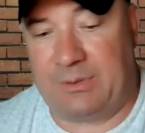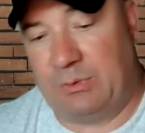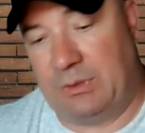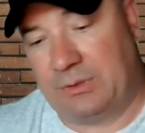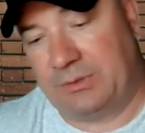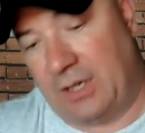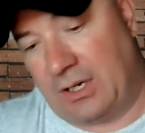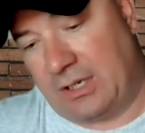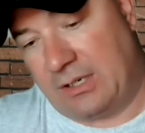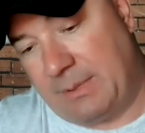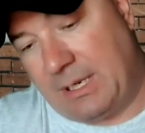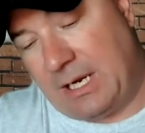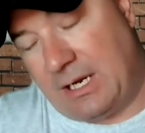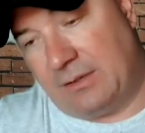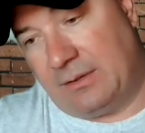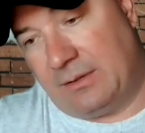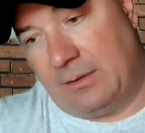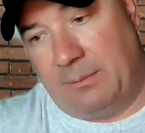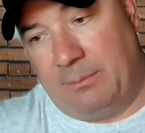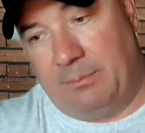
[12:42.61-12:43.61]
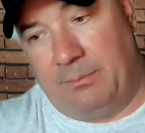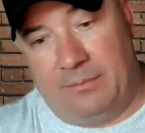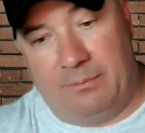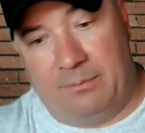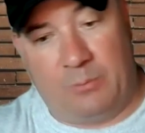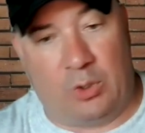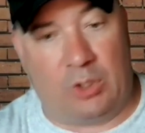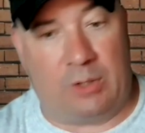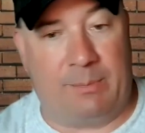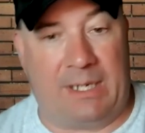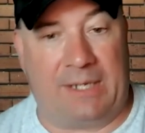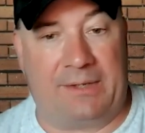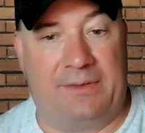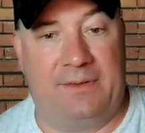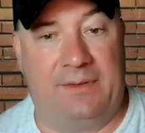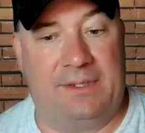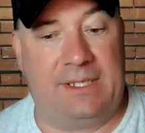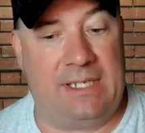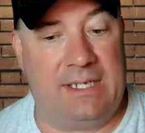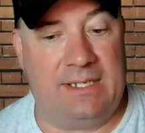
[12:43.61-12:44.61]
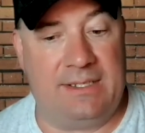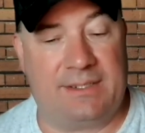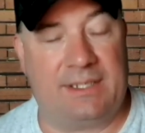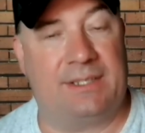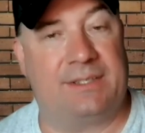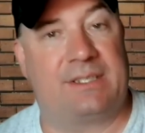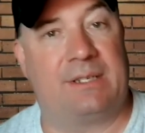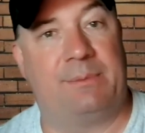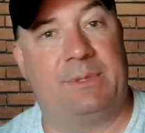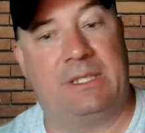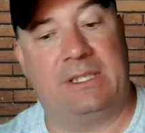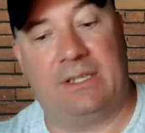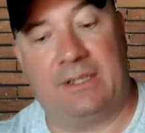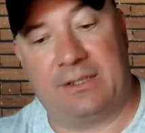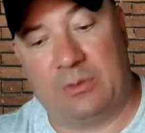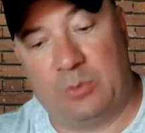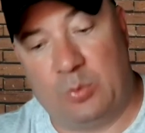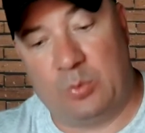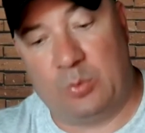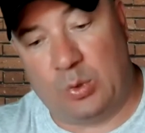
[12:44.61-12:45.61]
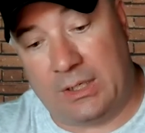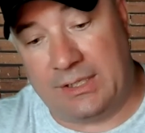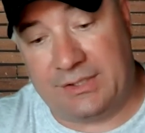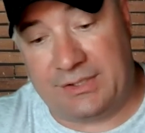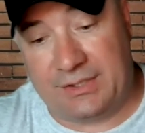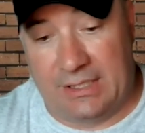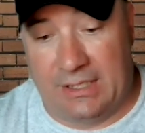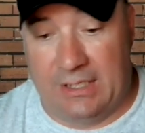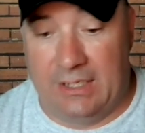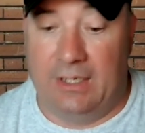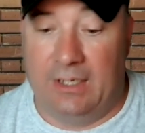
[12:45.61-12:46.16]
We'll talk about more about these and some of the other ones.